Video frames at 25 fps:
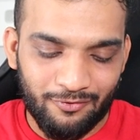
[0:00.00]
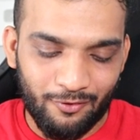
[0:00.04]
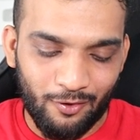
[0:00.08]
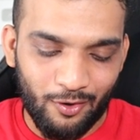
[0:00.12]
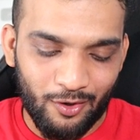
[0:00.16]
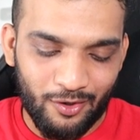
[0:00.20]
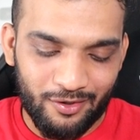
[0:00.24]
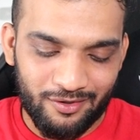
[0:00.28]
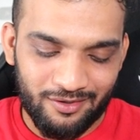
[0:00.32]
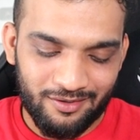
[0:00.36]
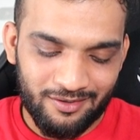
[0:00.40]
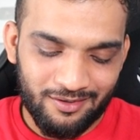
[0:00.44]

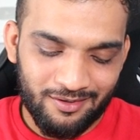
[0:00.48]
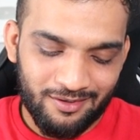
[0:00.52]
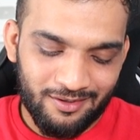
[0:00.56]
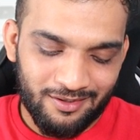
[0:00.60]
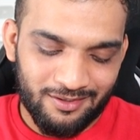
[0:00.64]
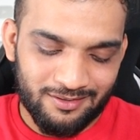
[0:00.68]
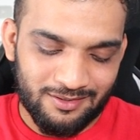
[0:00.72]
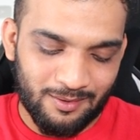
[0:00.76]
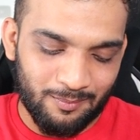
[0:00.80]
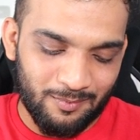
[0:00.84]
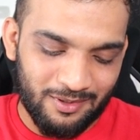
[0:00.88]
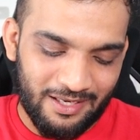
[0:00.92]
For
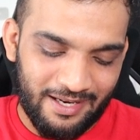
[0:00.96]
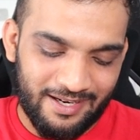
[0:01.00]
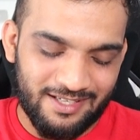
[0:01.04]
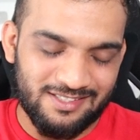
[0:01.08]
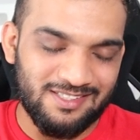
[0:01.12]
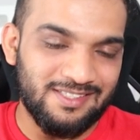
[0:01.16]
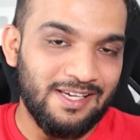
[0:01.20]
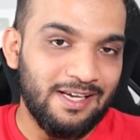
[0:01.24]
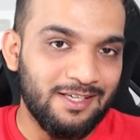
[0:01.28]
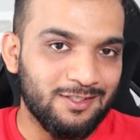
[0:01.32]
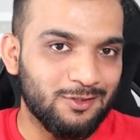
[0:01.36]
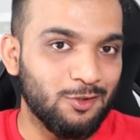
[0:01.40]
something
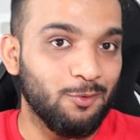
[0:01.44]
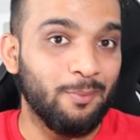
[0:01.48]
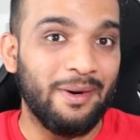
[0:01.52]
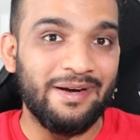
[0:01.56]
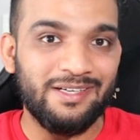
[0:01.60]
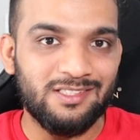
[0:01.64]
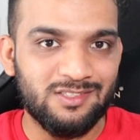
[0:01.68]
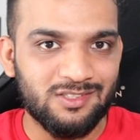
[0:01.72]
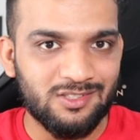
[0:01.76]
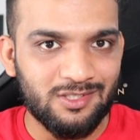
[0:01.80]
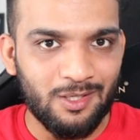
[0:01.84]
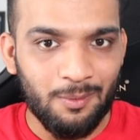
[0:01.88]
like a 6 you
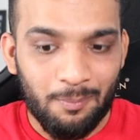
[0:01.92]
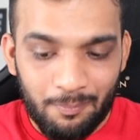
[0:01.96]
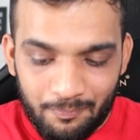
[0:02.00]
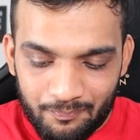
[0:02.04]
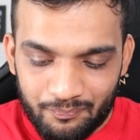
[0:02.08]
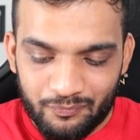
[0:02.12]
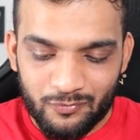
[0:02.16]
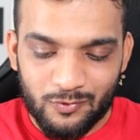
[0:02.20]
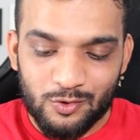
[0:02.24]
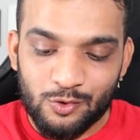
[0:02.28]
might skip.